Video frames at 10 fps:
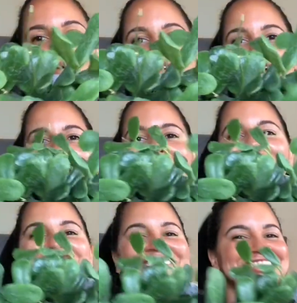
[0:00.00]
I'm
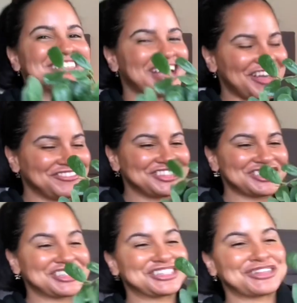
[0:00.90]

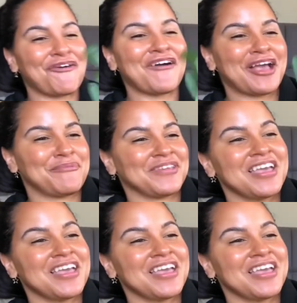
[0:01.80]
just so happy.